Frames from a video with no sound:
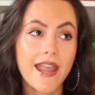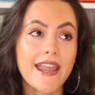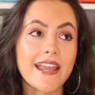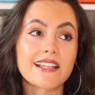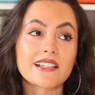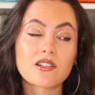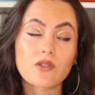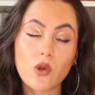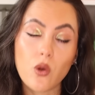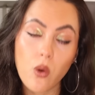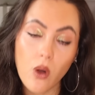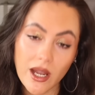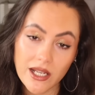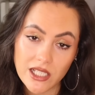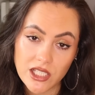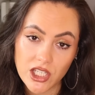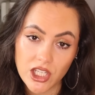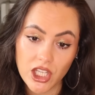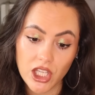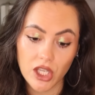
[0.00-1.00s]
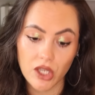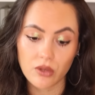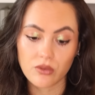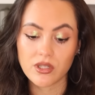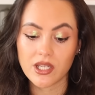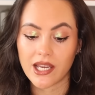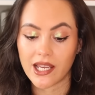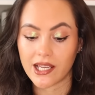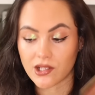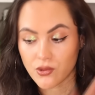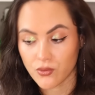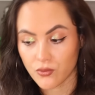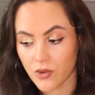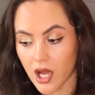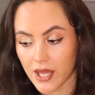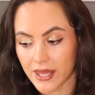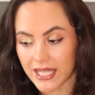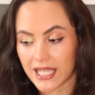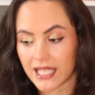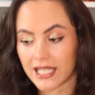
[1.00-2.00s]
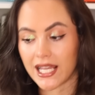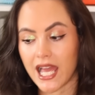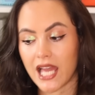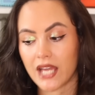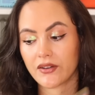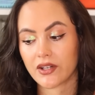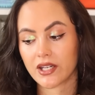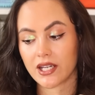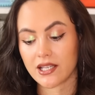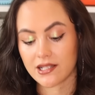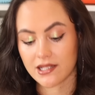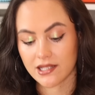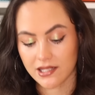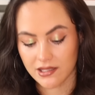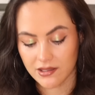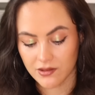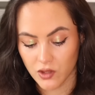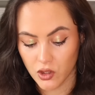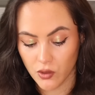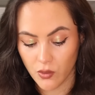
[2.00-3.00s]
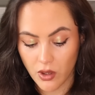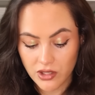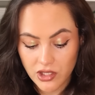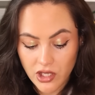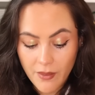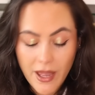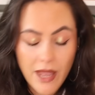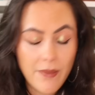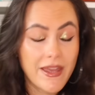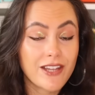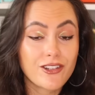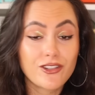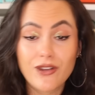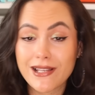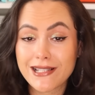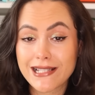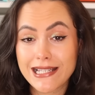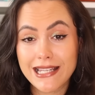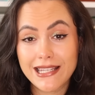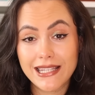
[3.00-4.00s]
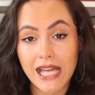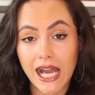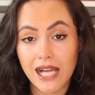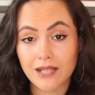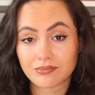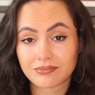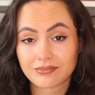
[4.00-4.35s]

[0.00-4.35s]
It's quite cute, it's rather hilarious. You also may be interested in that.